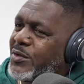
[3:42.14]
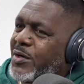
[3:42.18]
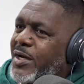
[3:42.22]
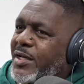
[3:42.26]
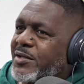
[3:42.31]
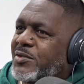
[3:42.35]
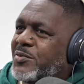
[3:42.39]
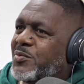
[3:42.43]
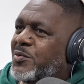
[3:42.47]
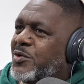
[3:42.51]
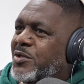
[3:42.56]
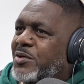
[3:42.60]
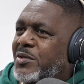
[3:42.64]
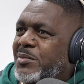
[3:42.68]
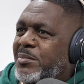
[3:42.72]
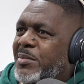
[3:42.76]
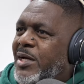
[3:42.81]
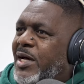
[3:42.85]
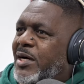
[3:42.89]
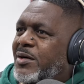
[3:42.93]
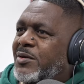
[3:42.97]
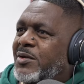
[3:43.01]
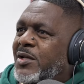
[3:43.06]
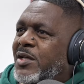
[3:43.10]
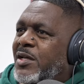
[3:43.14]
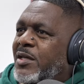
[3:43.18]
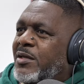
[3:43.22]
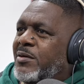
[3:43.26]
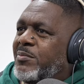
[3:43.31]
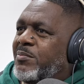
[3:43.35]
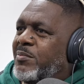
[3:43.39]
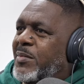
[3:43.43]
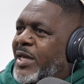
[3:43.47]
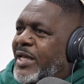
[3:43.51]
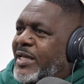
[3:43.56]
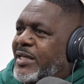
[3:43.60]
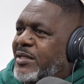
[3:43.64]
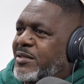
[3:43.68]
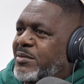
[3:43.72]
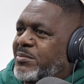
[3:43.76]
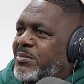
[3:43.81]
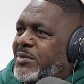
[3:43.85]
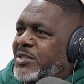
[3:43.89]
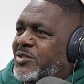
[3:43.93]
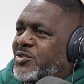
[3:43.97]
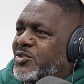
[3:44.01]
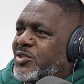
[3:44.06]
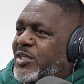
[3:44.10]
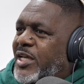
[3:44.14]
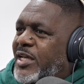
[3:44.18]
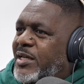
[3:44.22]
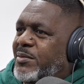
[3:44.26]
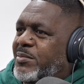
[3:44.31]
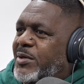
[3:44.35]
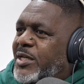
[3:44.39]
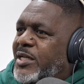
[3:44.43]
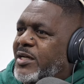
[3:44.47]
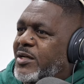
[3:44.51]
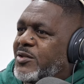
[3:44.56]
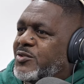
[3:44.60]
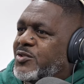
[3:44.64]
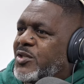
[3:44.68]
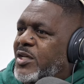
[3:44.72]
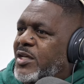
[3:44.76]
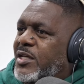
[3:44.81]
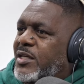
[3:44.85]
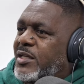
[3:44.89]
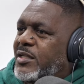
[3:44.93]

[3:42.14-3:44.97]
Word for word: don't have to worry about making a mistake, because